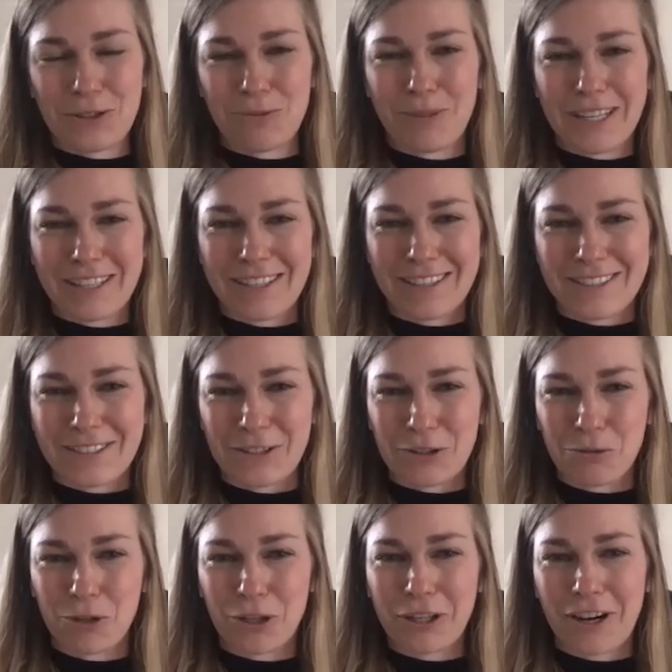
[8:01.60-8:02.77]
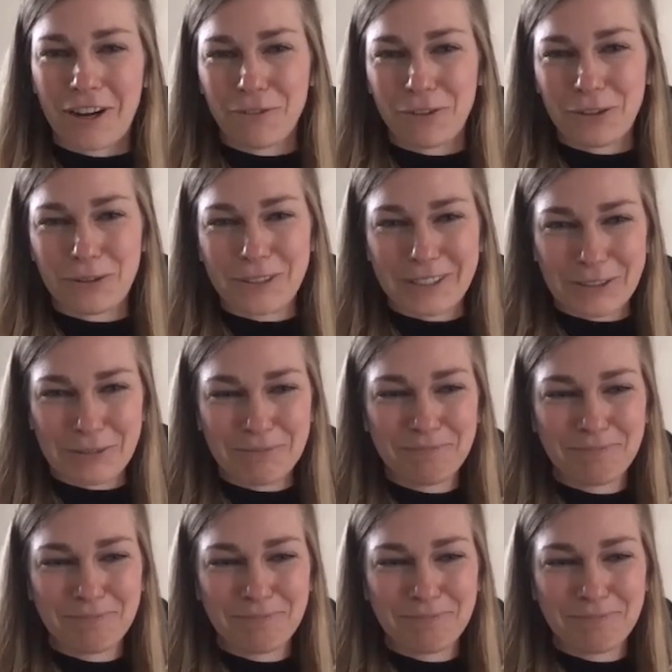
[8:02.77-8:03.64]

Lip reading: to make this a little more convoluted.